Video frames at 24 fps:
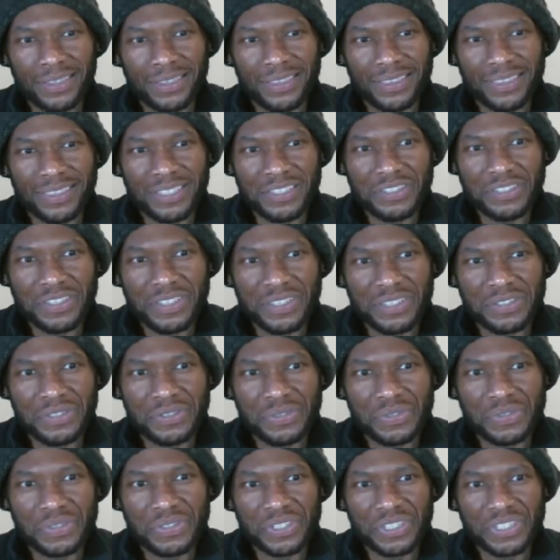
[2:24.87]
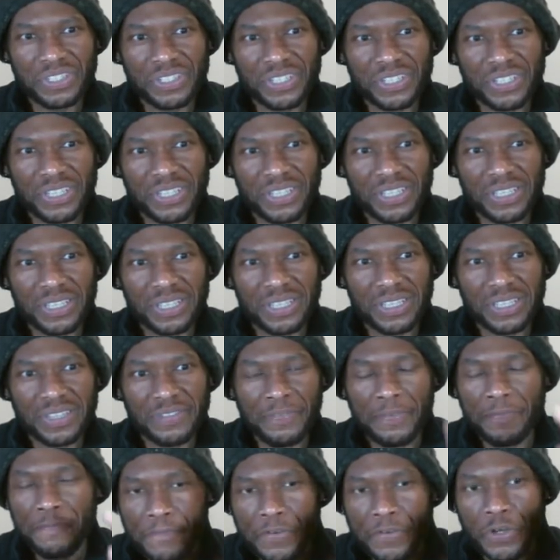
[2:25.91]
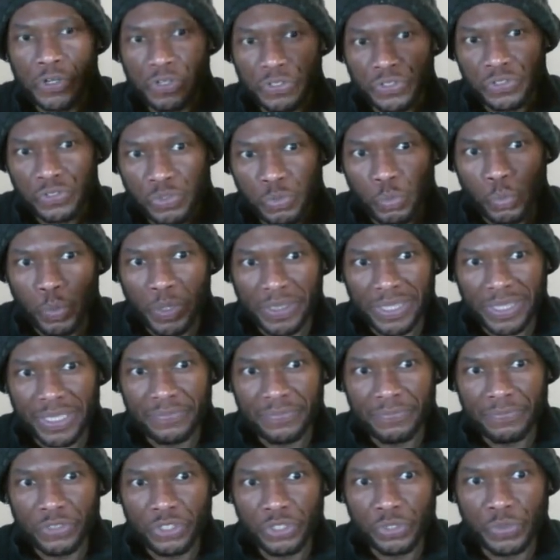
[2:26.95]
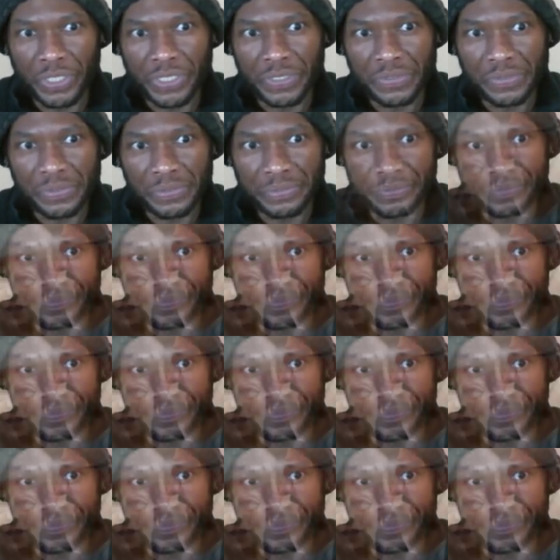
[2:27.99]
This is first one thing, two things.